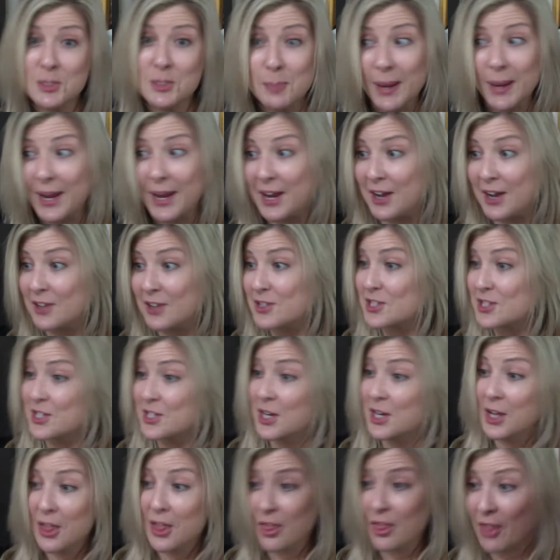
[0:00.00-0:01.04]
pants,
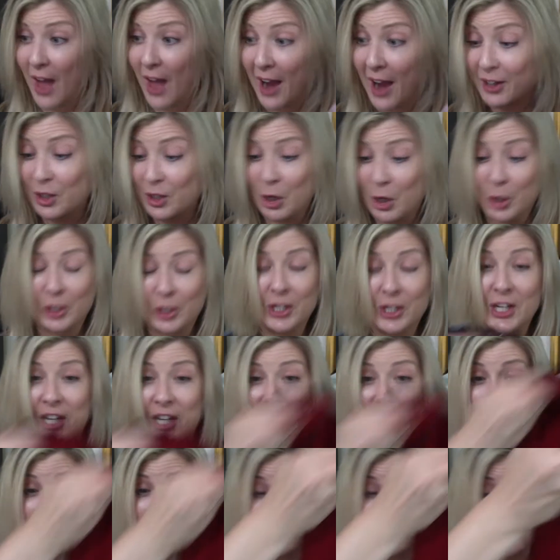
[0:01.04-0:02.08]
that
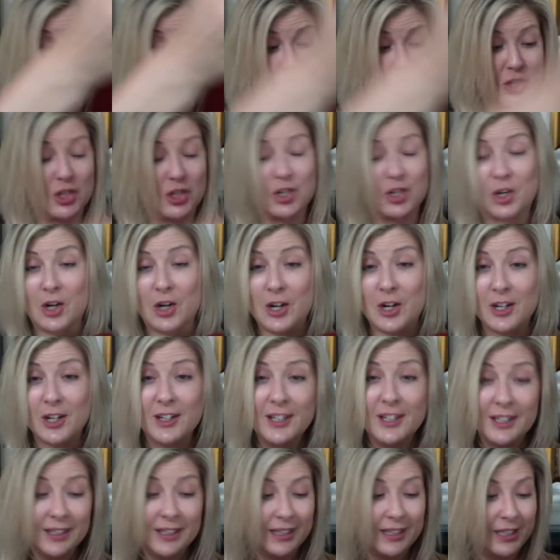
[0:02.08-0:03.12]
cardigan, and this shirt.
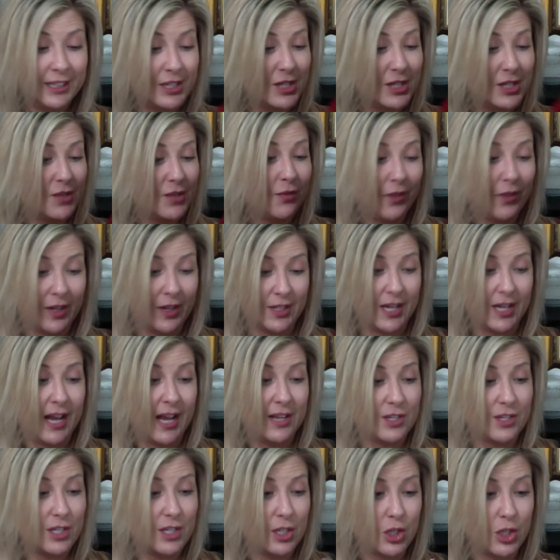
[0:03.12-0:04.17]
It is a
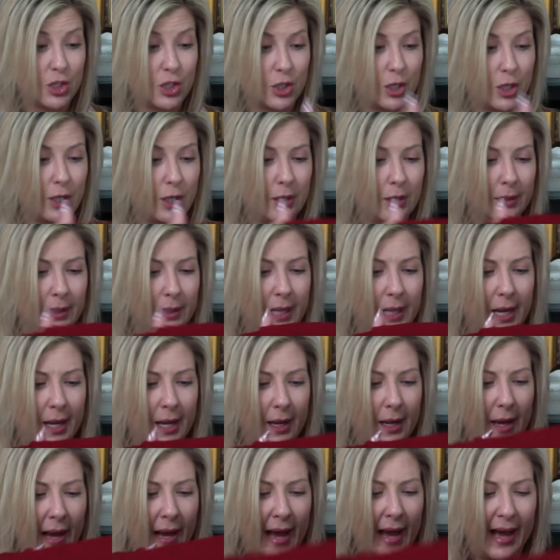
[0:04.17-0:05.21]
fantastic shirt.
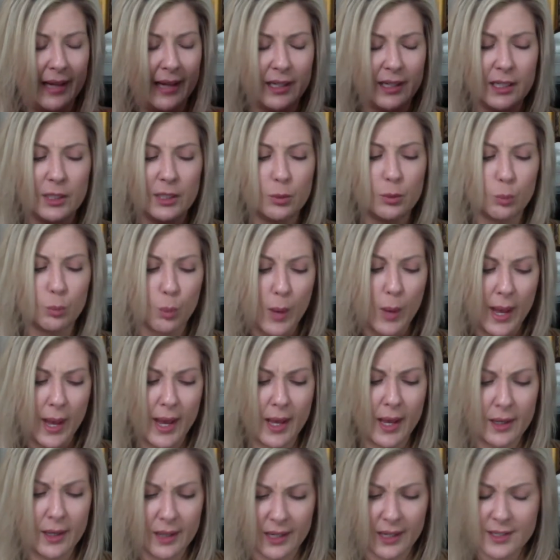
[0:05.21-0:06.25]
They had it in
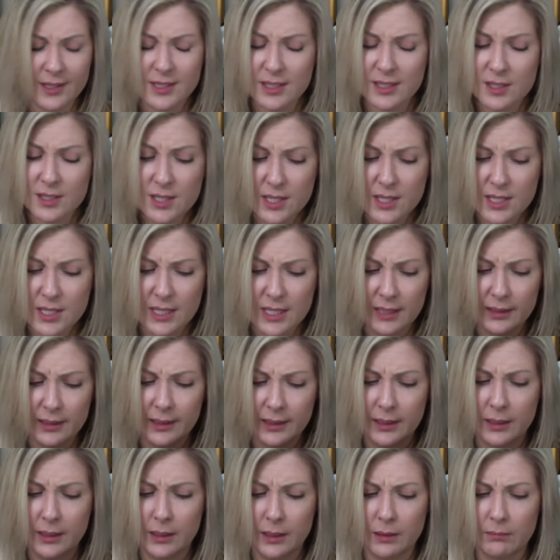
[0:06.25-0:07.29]
red. I didn't see it
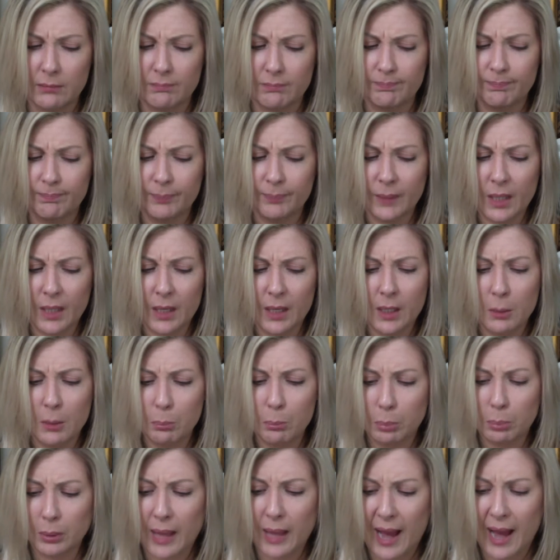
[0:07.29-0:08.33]
in
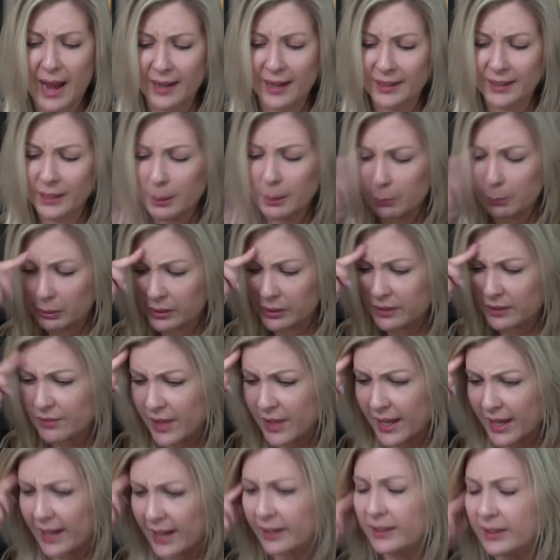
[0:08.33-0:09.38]
black, and I believe they
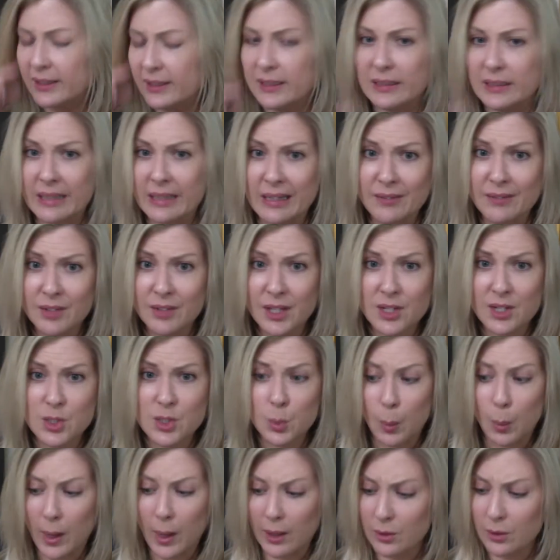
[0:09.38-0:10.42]
had it in navy as
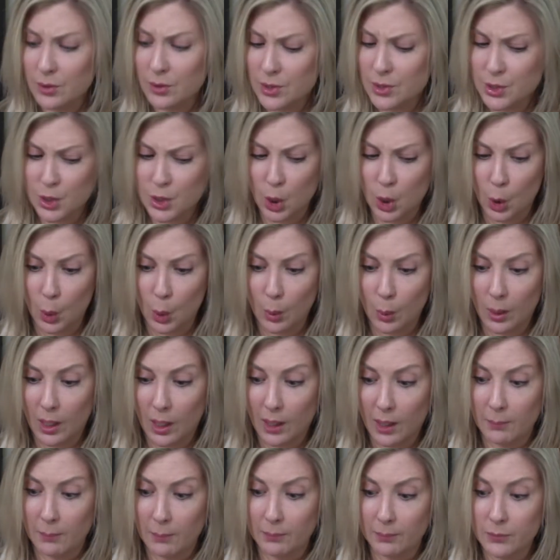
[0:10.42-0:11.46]
well, so
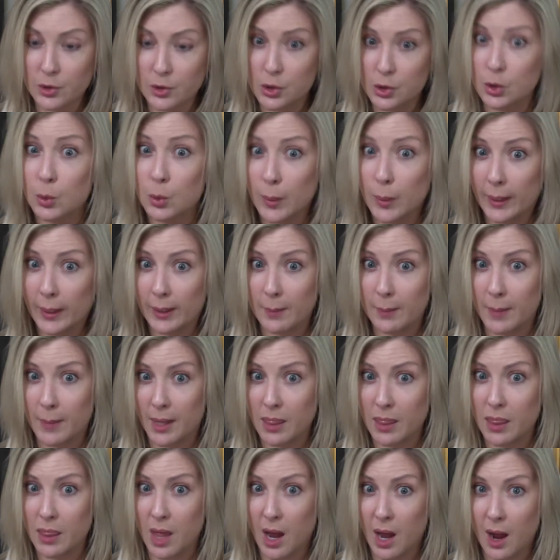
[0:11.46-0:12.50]
do
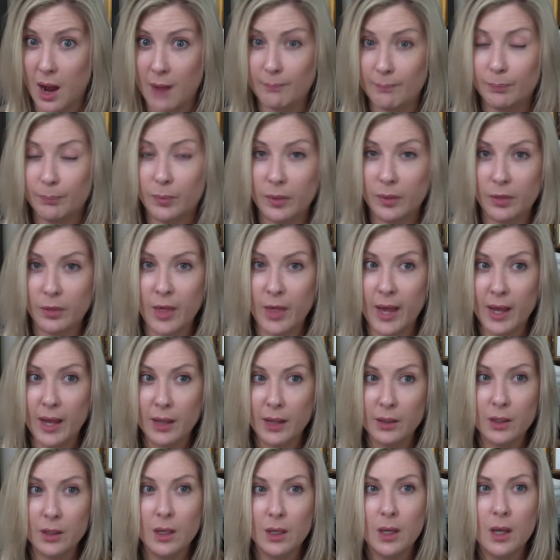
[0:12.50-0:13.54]
recommend that.
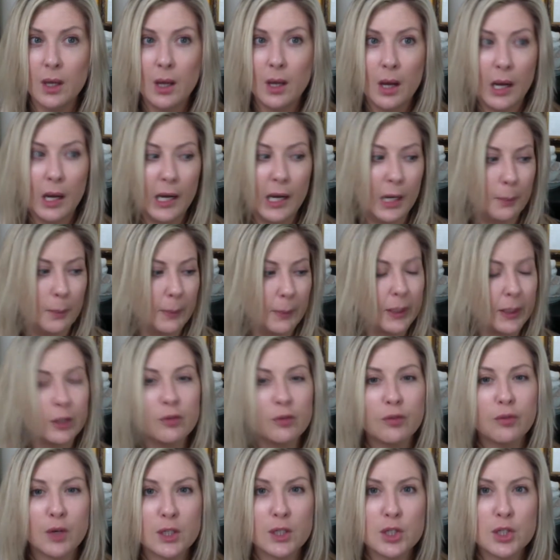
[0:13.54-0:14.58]
Then my good
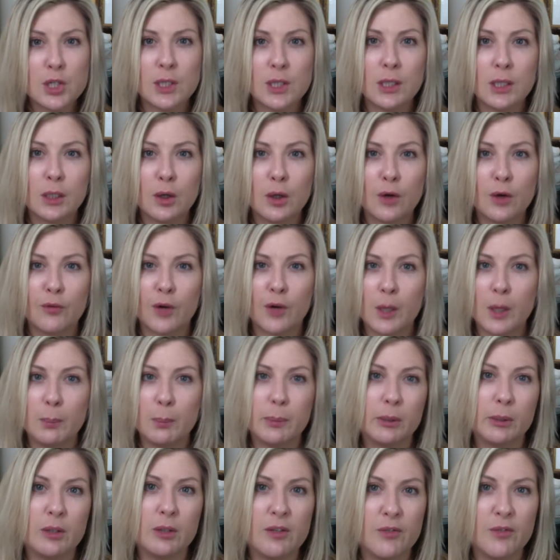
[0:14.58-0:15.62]
friend Jill over at
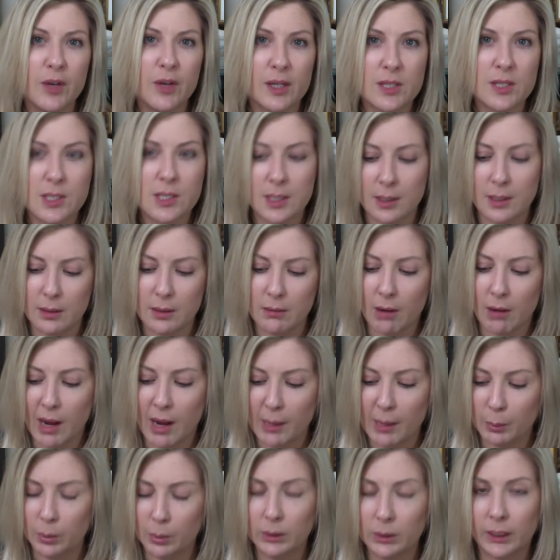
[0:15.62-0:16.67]
Beauty Vixen, I
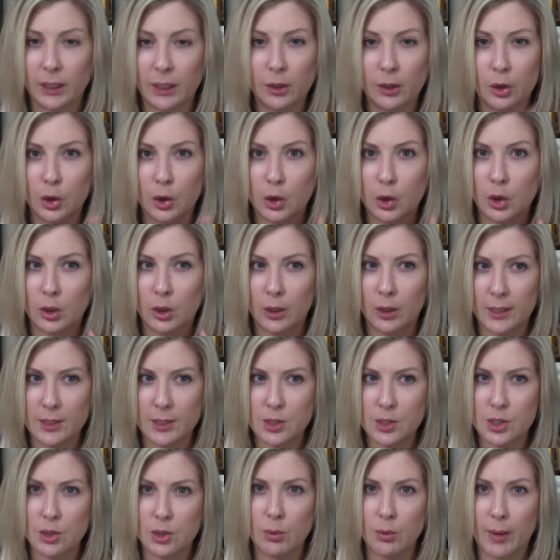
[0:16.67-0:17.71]
will link her
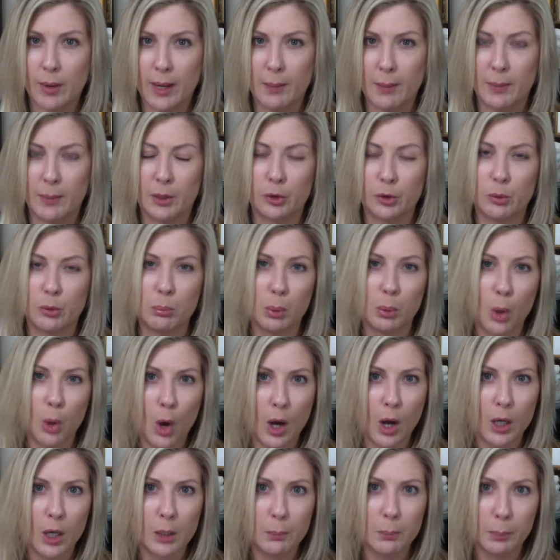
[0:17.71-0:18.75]
Instagram and her
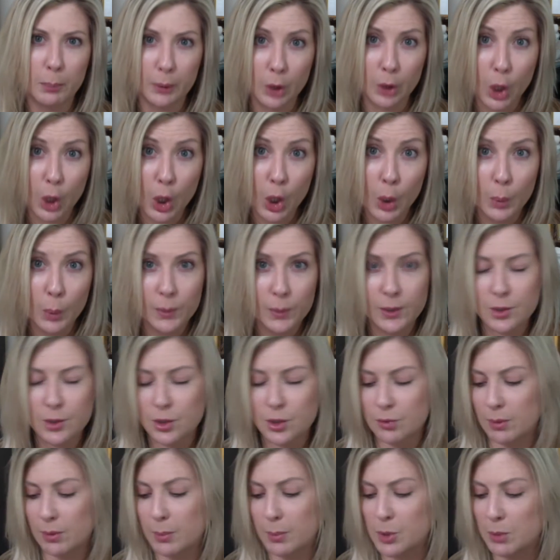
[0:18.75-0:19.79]
blog below in the
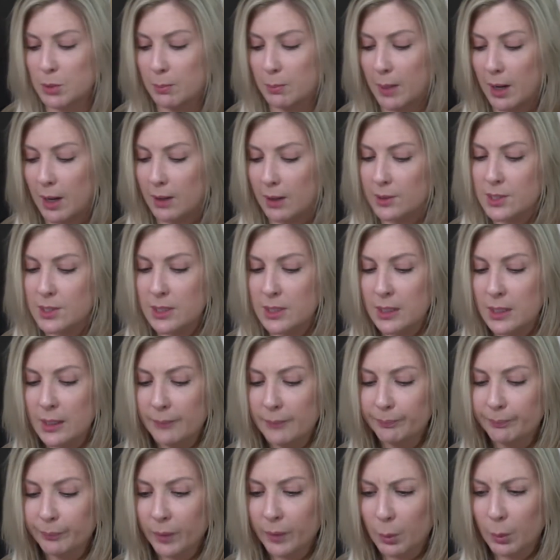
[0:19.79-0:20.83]
description box,
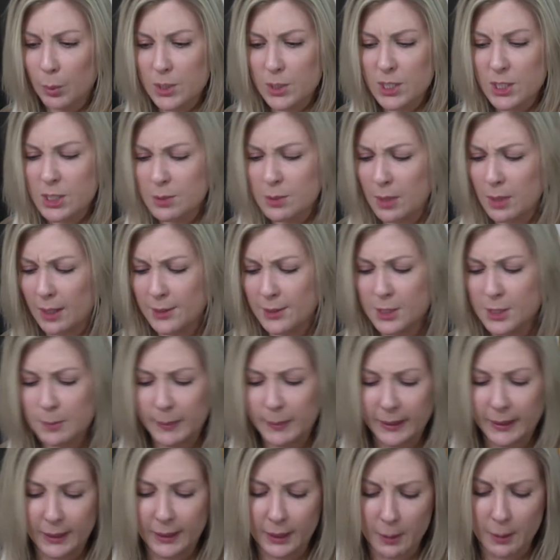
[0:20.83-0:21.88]
was
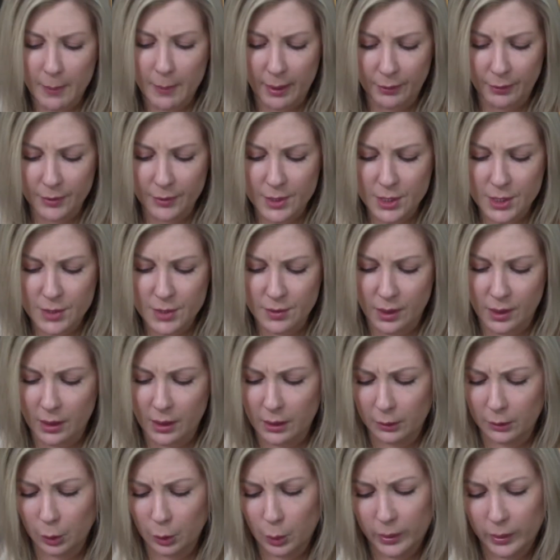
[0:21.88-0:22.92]
speaking about this
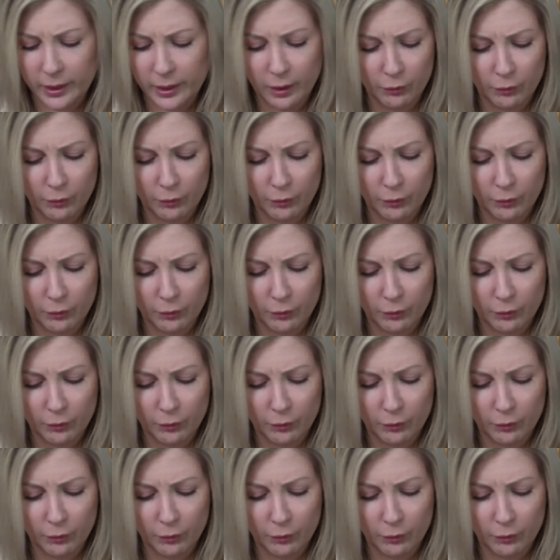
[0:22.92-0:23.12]
L'Oreal